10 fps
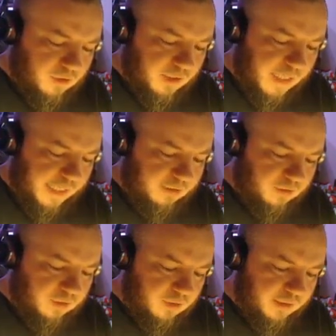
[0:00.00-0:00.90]
Again,
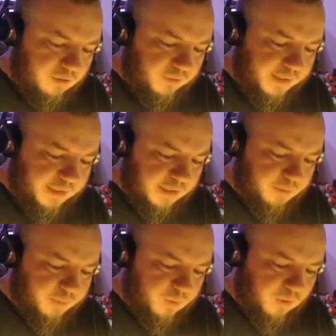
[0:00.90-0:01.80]
don't let the recesses
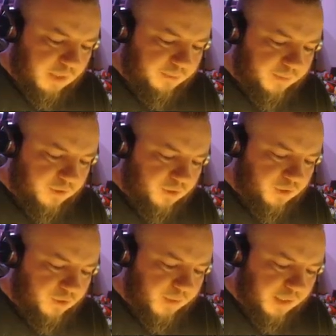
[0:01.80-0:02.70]
pool up
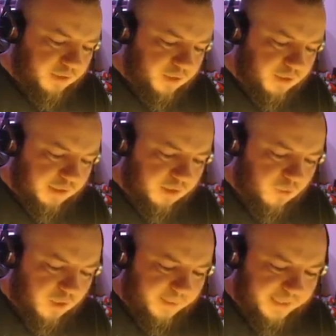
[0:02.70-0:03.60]
too much. And don't
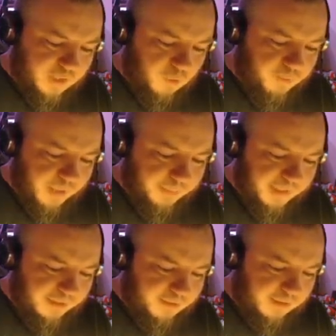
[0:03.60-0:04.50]
worry about this whole
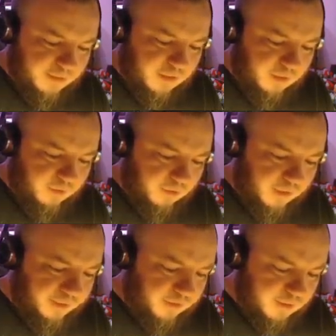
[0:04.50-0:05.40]
bubbling thing that's going on
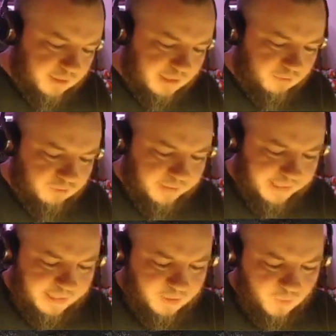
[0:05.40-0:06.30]
either, because that
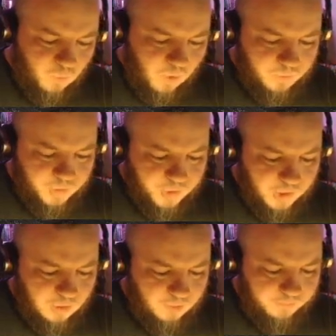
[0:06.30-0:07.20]
really just won't show.